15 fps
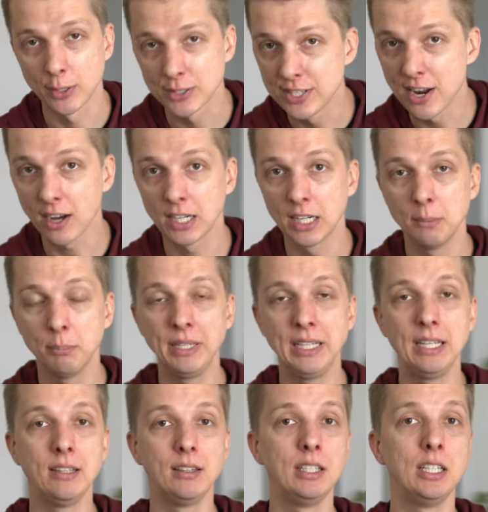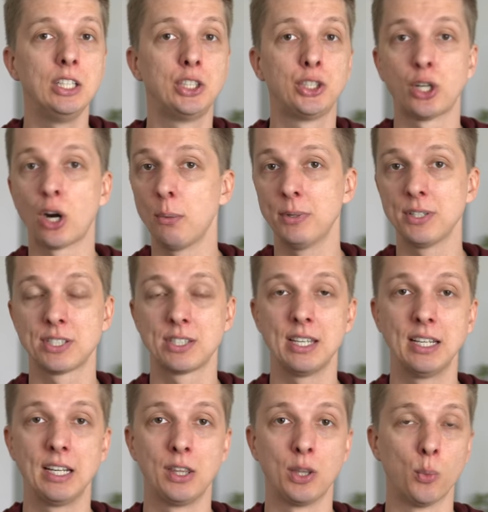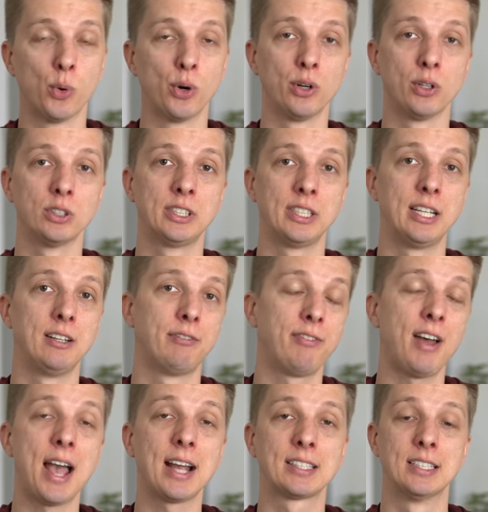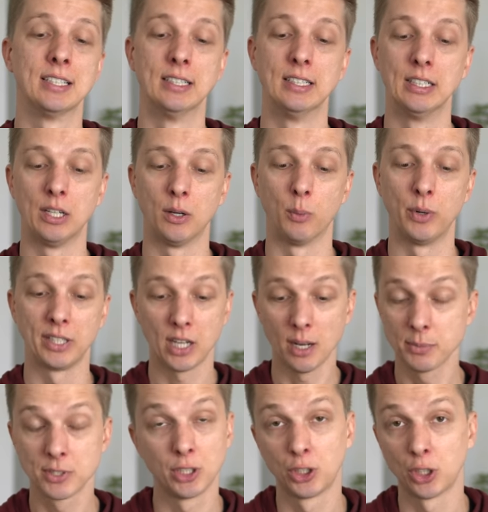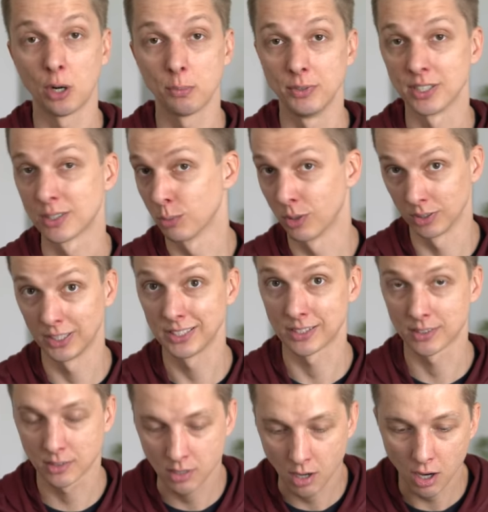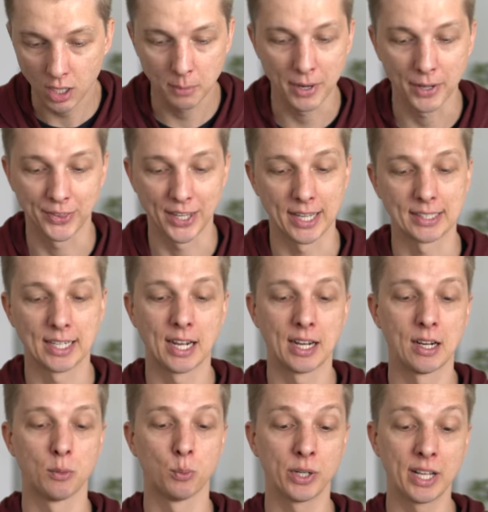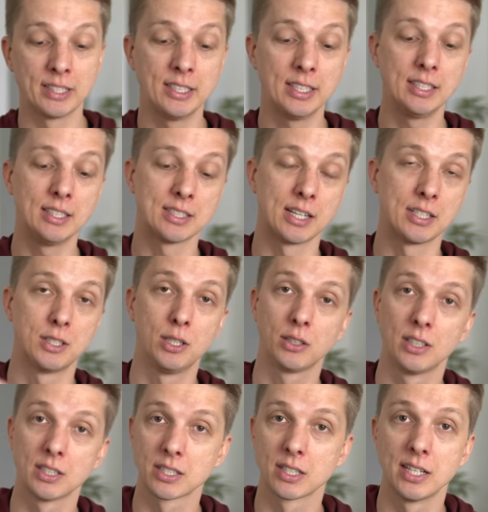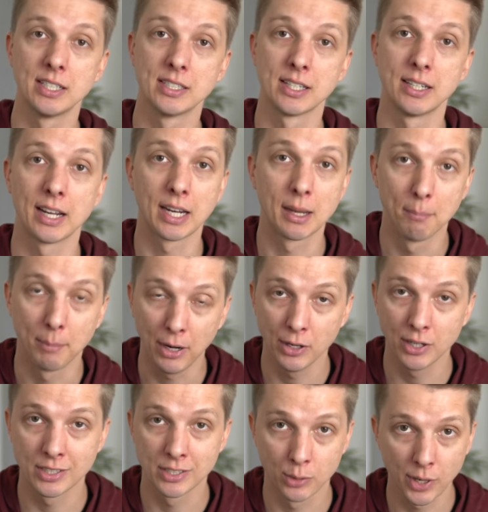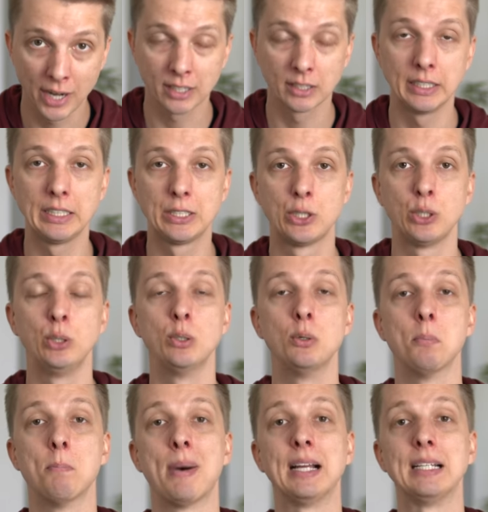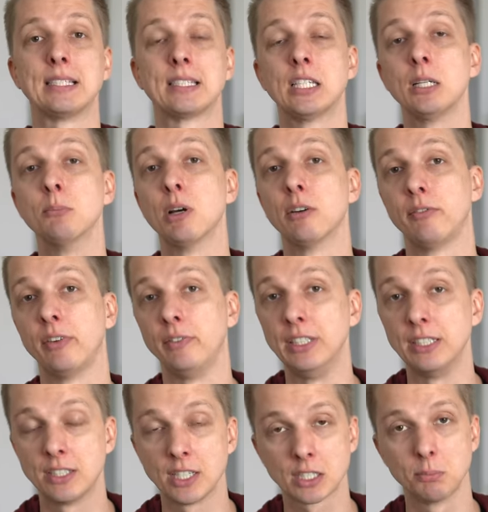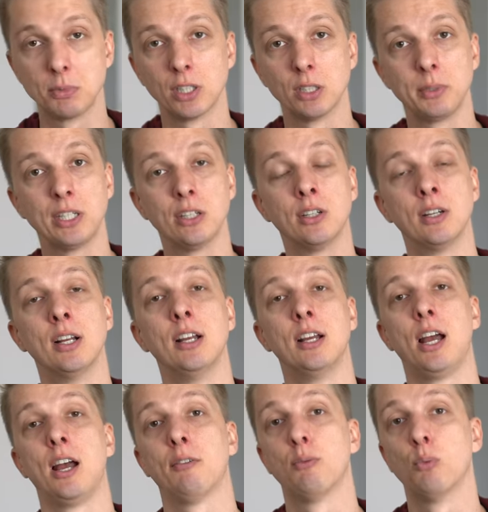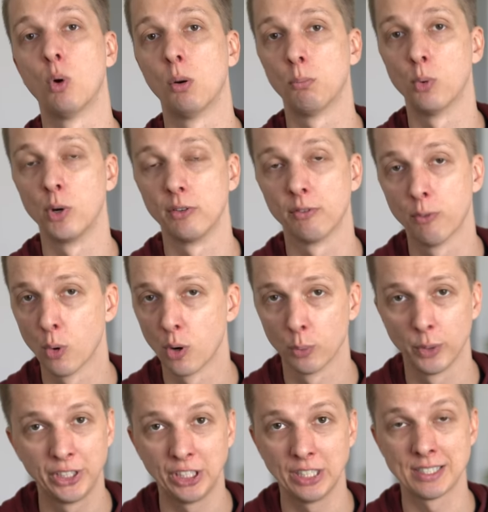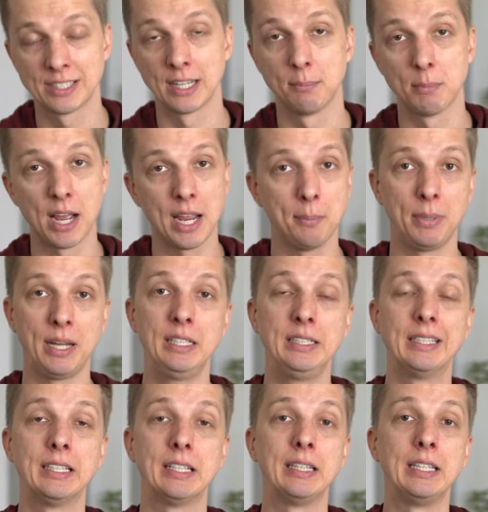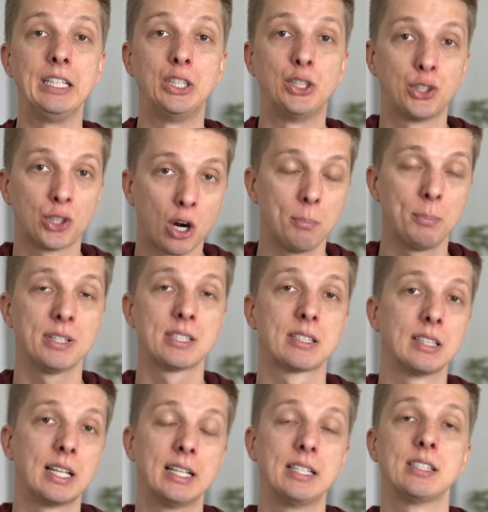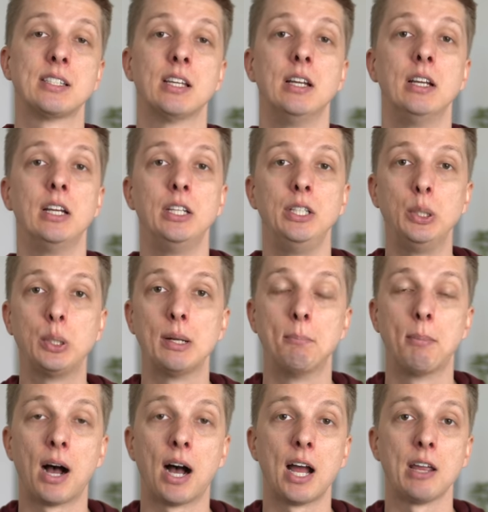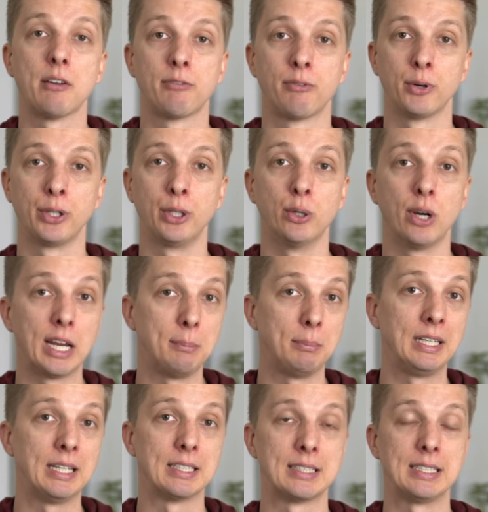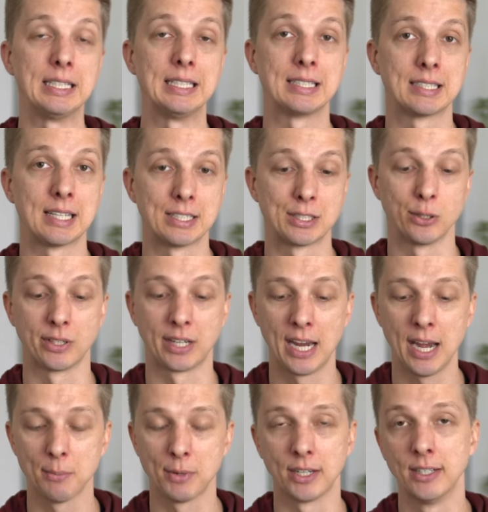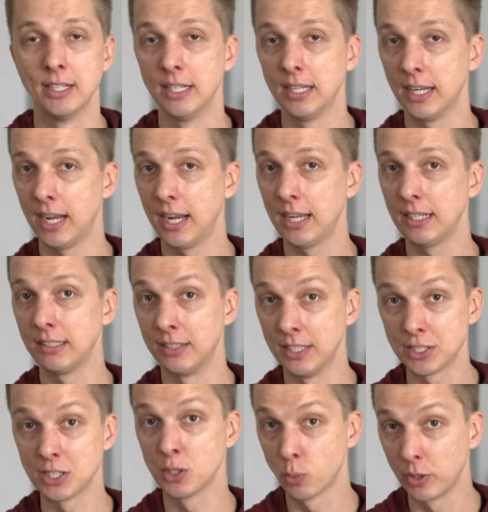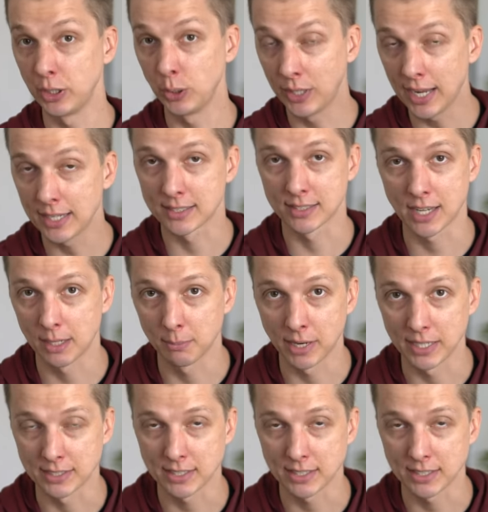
Now, it's not going to be the sharpest thing in the world. In fact, when it comes to sharpness, well, let's talk about that. What I did is I took this lens and I compared it directly to my Sigma 56mm f/1.4, which is, in my opinion, the sharpest lens you can buy for your APS-C sensored camera. And this is what you get side by